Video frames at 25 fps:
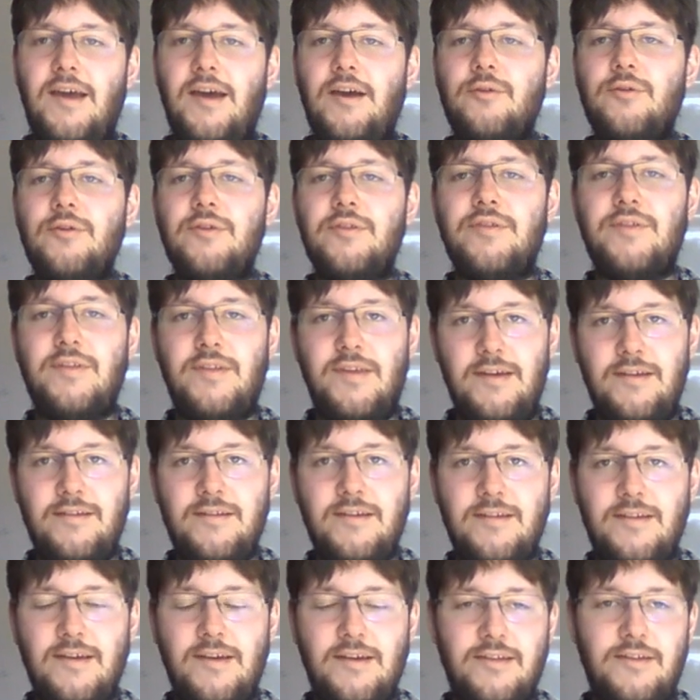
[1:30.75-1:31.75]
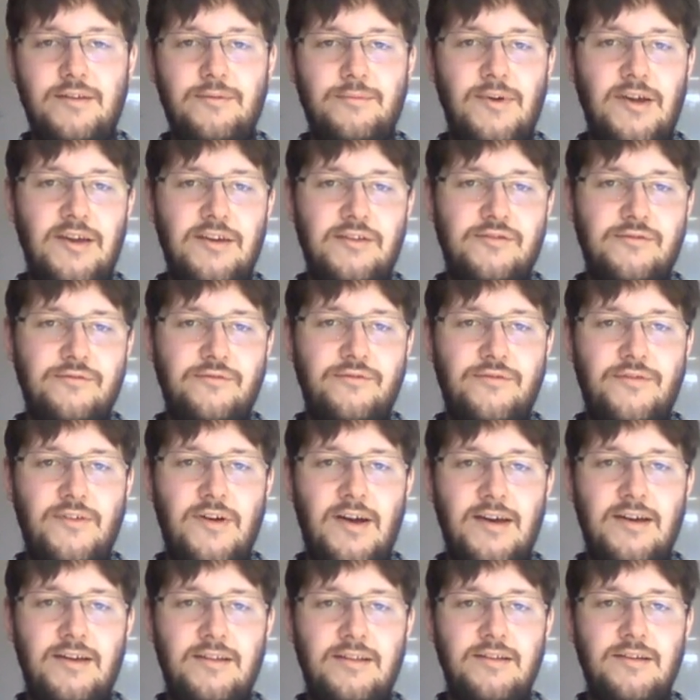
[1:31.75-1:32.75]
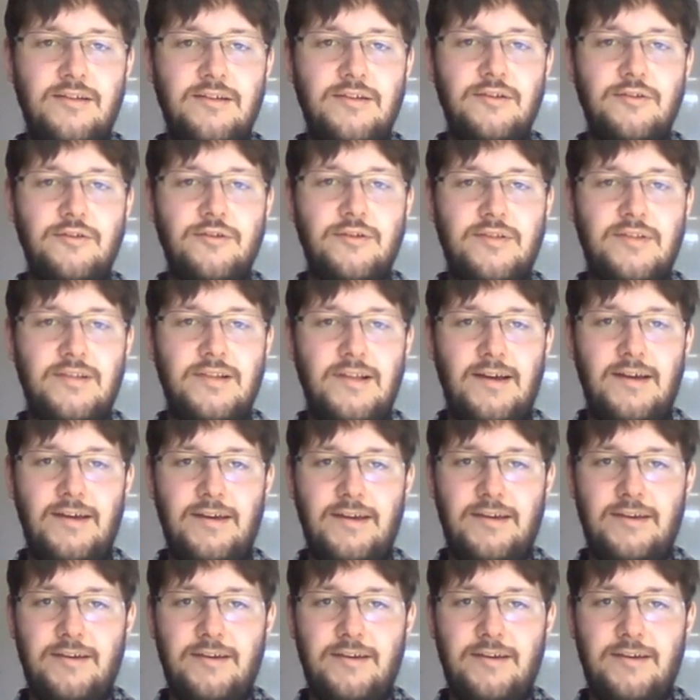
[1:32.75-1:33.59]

Ares Telnet activation file looks like.